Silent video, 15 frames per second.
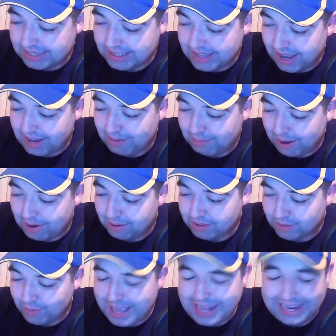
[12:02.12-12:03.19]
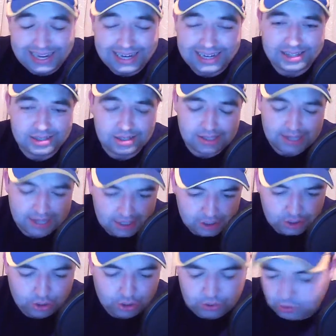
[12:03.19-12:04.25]
£9 well in. It's
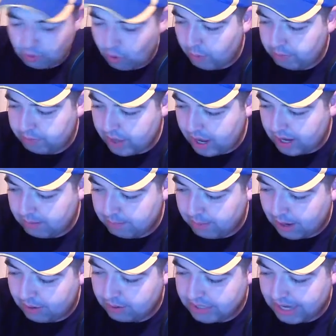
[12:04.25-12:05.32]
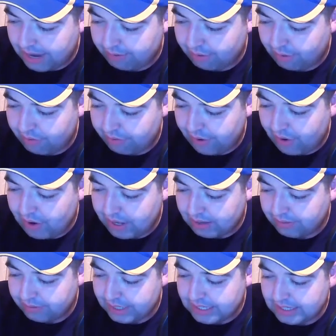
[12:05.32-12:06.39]
due to go up £9 after a fairly
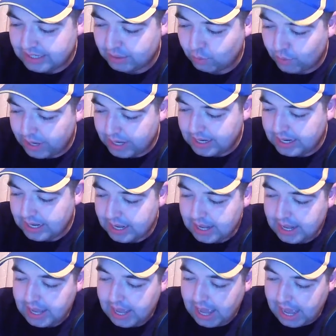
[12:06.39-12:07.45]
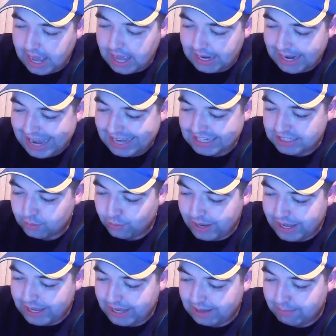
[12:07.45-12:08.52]
convincing win last
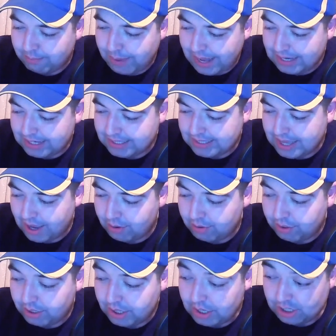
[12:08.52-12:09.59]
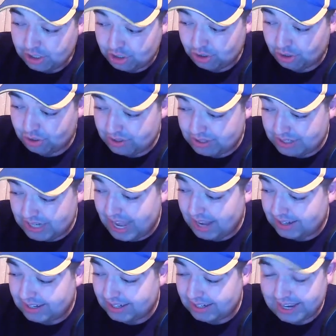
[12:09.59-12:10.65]
week in Belliostown. Should
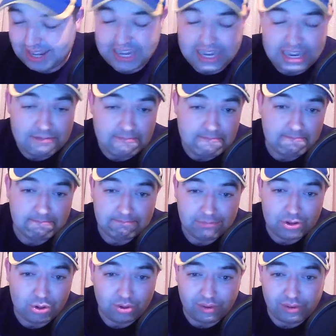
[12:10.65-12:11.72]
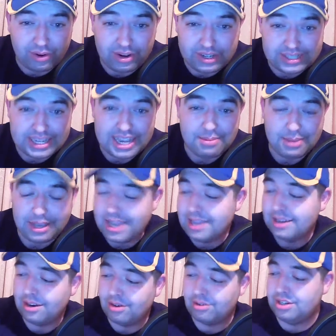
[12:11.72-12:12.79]
technically do the very same
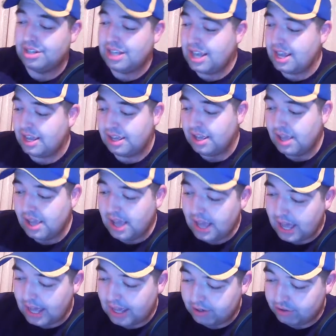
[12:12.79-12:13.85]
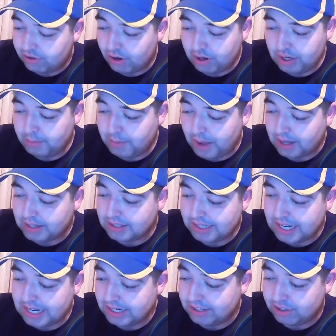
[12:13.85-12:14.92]
again there today. Drawn in box
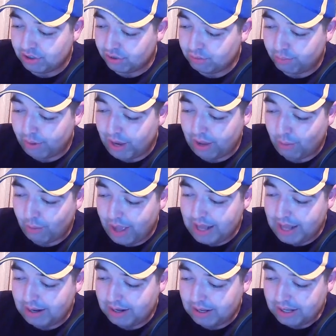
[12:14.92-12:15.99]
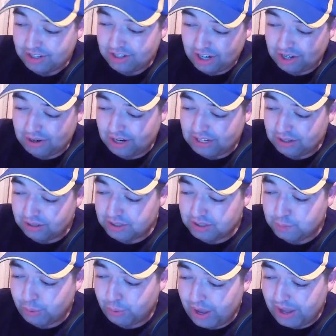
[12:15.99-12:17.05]
C, should break well. Generally does
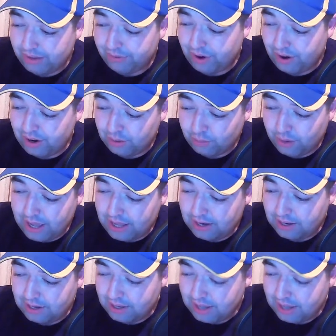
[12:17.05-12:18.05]
break fairly well.